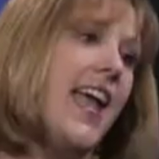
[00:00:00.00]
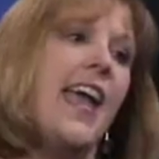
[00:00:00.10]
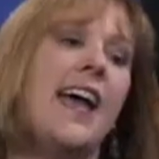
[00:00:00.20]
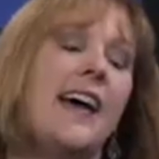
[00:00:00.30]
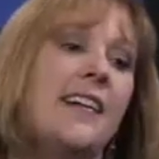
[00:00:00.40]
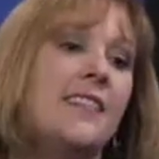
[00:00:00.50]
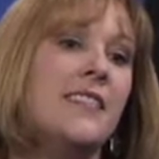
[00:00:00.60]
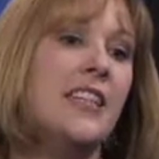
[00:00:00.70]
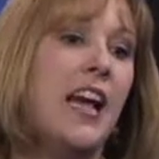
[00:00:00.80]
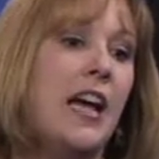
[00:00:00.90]

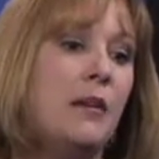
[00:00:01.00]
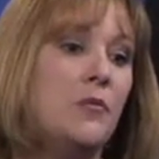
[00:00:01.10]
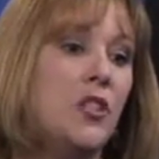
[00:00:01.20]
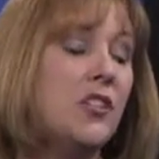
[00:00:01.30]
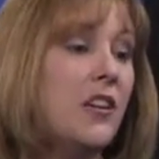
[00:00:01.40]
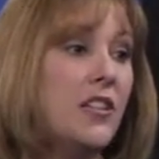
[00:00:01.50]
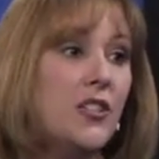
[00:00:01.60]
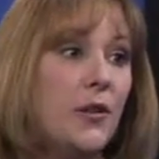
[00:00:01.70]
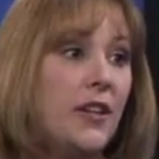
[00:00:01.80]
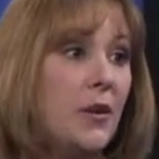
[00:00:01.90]
and um, just started
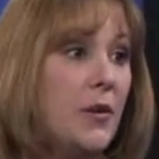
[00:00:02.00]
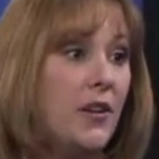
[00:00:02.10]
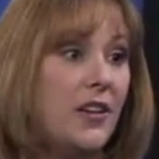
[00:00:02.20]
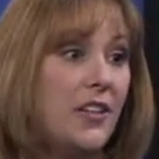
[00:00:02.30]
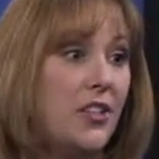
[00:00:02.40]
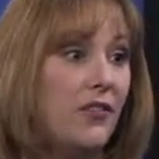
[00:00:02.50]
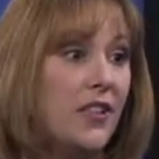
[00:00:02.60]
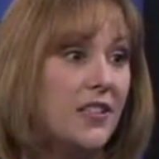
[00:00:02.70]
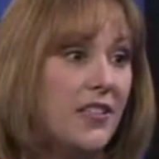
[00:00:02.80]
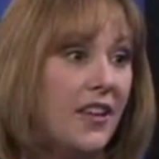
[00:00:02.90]
doing community
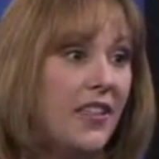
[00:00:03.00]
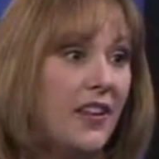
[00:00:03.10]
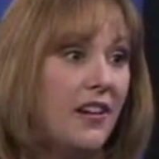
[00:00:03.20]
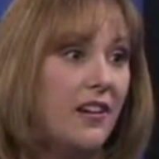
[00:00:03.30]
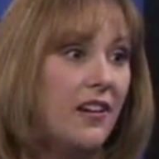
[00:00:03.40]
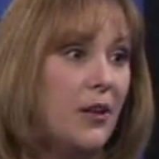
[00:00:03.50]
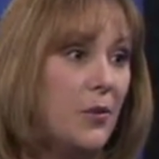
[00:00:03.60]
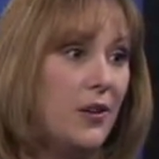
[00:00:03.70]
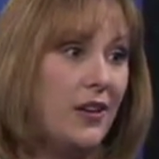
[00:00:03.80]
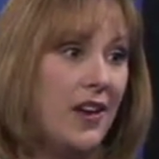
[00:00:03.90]
service in their
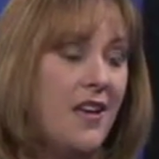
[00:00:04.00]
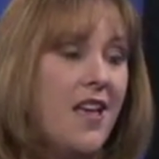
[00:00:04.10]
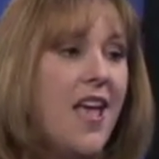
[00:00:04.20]
community.